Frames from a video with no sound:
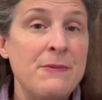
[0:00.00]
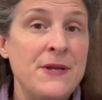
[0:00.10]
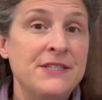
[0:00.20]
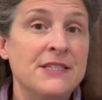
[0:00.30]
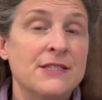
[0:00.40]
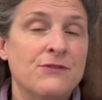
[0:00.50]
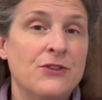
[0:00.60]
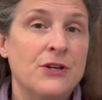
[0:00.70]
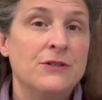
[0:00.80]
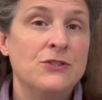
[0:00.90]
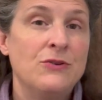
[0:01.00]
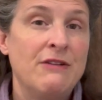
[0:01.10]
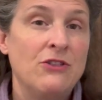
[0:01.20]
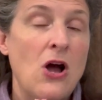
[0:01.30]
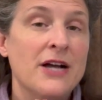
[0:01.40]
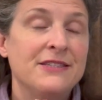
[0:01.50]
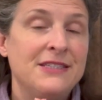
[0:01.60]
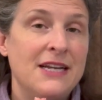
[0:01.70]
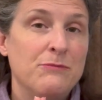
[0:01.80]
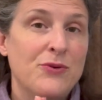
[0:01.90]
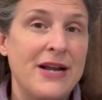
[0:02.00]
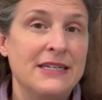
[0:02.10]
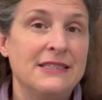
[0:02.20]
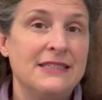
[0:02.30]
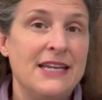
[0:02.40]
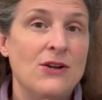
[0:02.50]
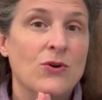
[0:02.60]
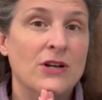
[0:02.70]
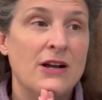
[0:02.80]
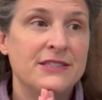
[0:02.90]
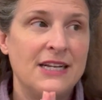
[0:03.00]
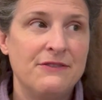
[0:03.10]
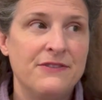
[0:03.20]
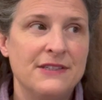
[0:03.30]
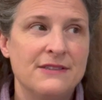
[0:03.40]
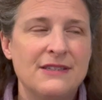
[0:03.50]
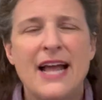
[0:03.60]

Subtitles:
pieces for those who have lost in pregnancy or lost infants.